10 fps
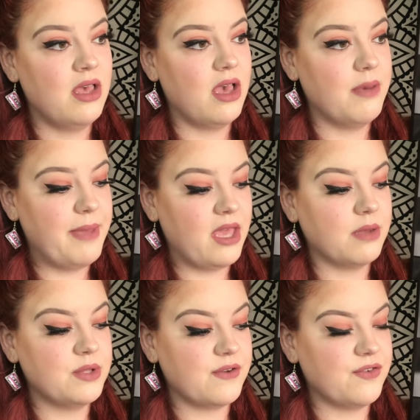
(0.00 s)
a
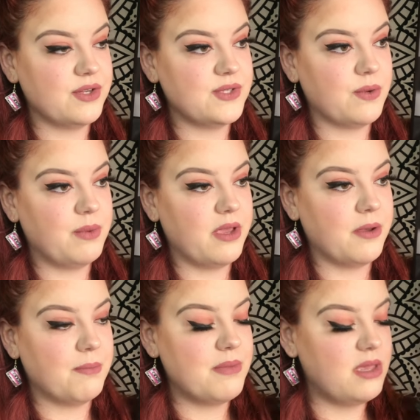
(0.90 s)
makeup look for
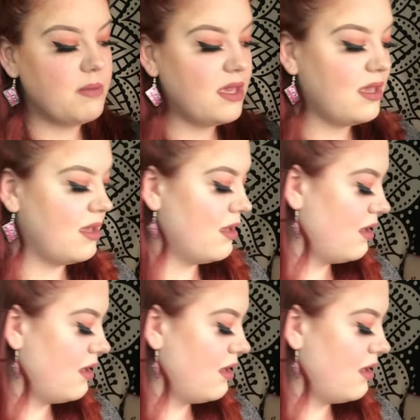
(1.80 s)
Insomnia. Maybe...